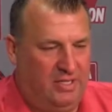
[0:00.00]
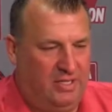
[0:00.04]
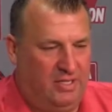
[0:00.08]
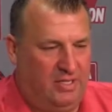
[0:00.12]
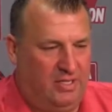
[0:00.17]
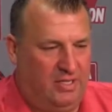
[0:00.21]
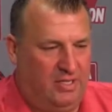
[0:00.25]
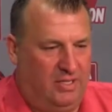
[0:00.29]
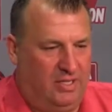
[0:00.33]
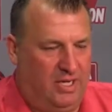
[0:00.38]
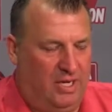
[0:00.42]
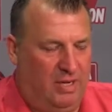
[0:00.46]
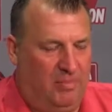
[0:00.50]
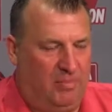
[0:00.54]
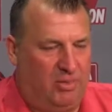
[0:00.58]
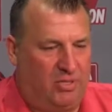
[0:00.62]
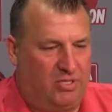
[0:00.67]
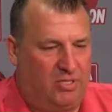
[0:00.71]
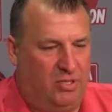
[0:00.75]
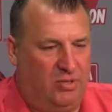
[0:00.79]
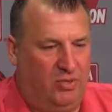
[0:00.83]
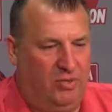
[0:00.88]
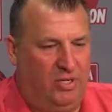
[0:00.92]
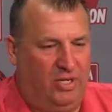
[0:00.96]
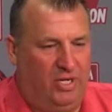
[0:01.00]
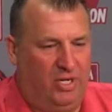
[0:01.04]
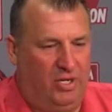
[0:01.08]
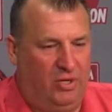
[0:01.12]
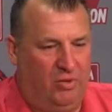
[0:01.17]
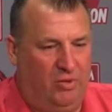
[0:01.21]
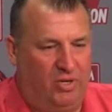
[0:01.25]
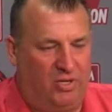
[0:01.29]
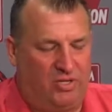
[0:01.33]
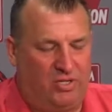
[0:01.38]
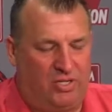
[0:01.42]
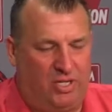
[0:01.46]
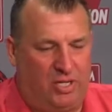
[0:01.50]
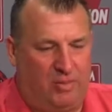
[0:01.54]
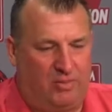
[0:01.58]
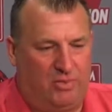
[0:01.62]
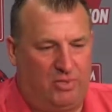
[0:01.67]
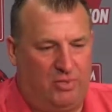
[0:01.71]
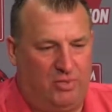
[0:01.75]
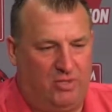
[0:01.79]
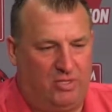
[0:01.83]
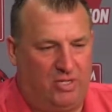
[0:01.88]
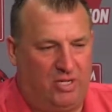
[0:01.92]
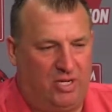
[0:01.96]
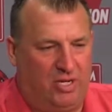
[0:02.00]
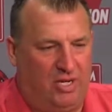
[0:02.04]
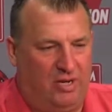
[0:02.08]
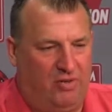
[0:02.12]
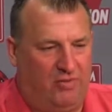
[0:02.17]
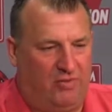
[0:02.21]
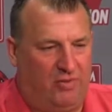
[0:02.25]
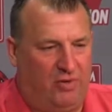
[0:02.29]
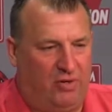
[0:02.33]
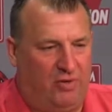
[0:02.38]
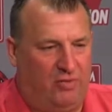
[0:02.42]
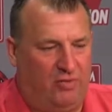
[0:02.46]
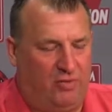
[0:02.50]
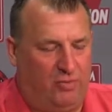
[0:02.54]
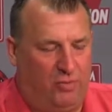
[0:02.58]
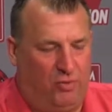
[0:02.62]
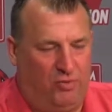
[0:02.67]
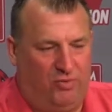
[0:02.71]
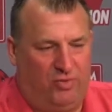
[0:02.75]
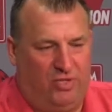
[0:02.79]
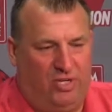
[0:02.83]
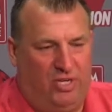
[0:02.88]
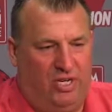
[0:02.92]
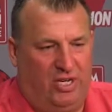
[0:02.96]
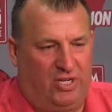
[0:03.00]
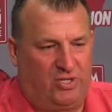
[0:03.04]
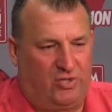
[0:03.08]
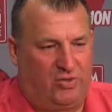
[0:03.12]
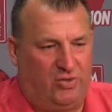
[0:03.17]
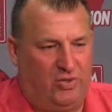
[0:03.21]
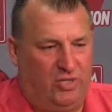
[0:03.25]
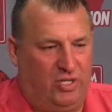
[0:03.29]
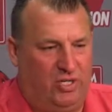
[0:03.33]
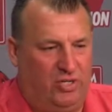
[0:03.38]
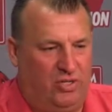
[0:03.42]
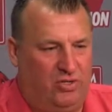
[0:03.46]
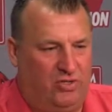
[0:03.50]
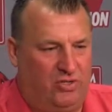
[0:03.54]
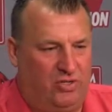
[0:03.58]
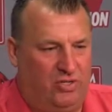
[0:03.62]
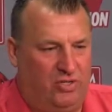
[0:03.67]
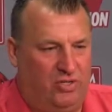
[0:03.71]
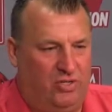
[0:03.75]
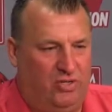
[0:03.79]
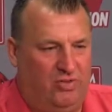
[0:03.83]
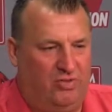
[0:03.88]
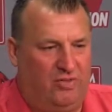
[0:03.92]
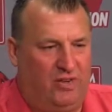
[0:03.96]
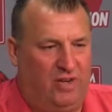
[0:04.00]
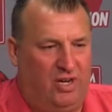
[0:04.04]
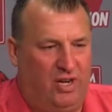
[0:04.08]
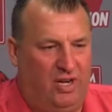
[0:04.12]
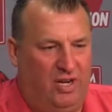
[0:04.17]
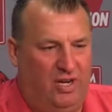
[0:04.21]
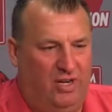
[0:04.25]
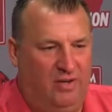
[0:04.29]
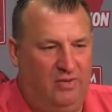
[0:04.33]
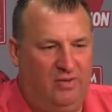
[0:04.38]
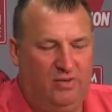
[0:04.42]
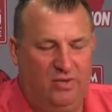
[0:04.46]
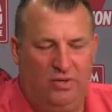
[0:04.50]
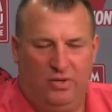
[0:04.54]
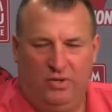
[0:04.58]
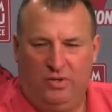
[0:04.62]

opportunity and the rest of the opportunities that lay in front of him over the next 3 years to define